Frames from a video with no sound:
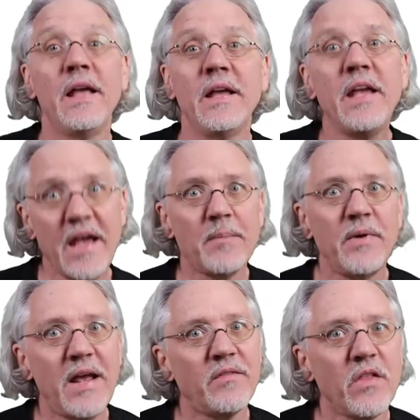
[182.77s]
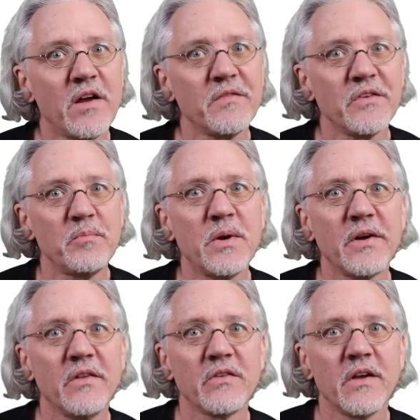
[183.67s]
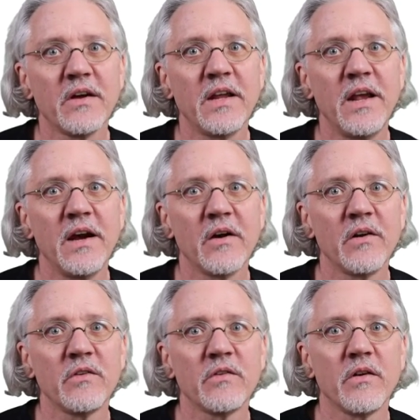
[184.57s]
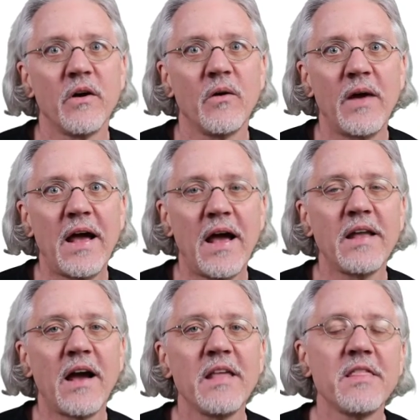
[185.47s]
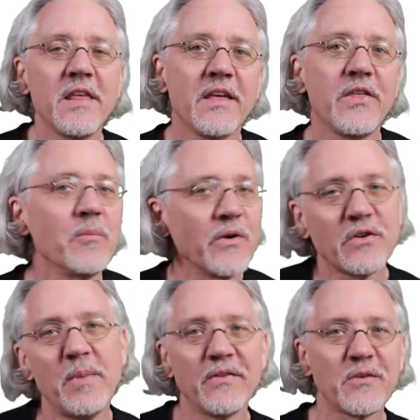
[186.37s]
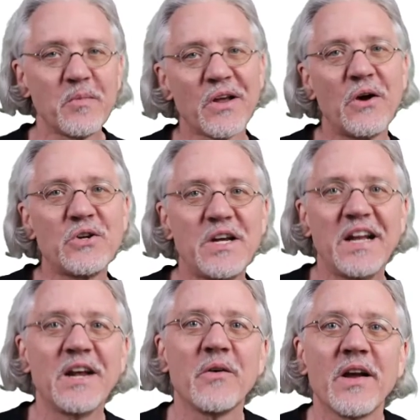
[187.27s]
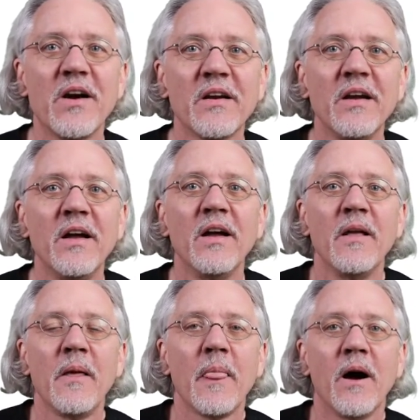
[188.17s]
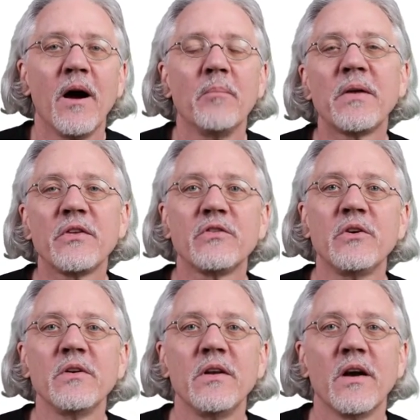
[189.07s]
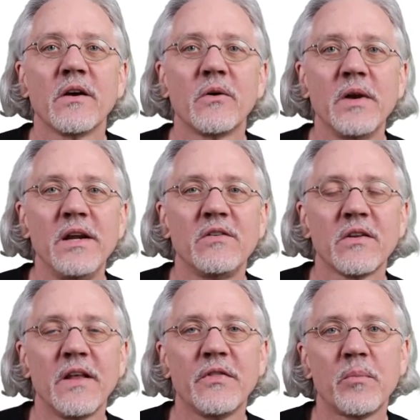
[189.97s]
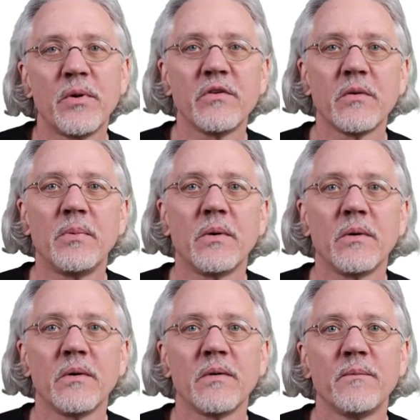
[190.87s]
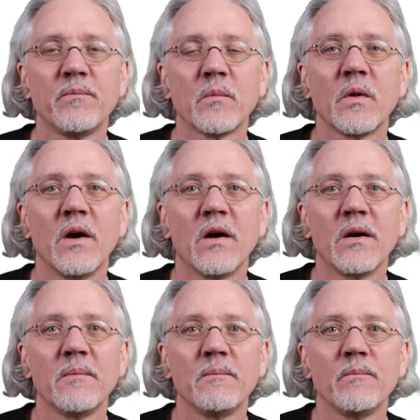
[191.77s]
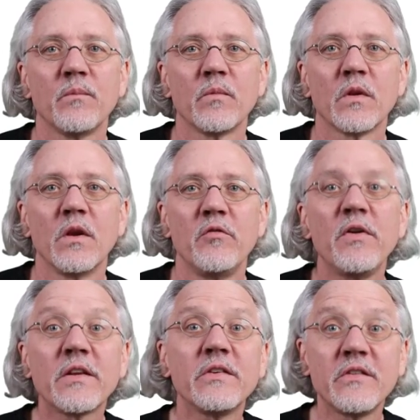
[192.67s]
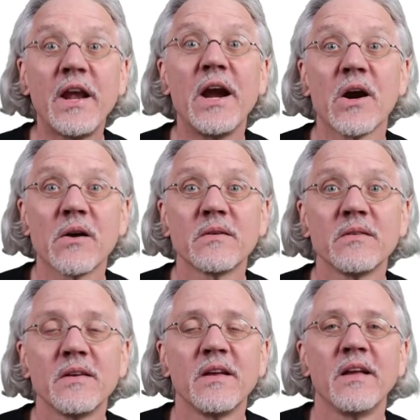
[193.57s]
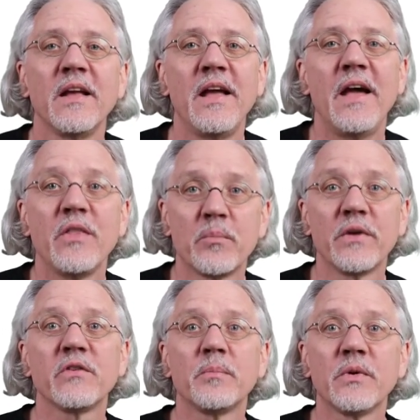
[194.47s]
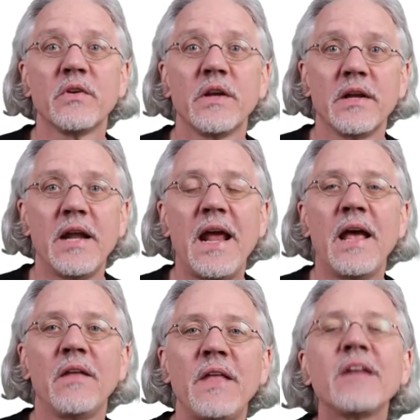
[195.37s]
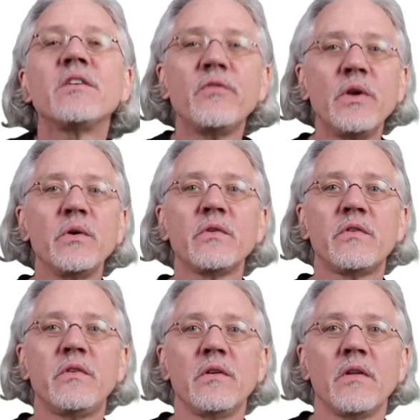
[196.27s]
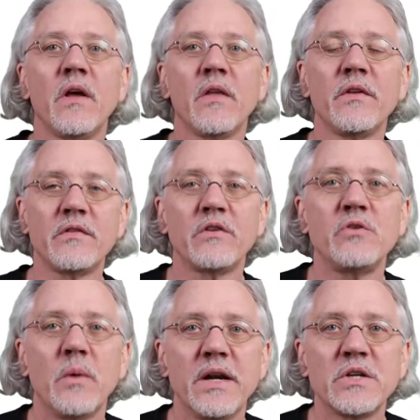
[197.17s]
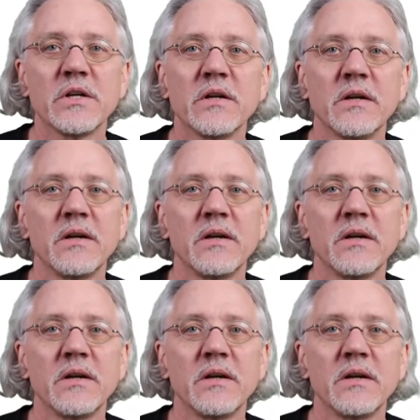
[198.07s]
He happened to have a lot of experience cutting hair, and so I think there must have been some negotiating going on, but the student agreed to let the principal fix his hair, and the principal did, and that diffused the situation.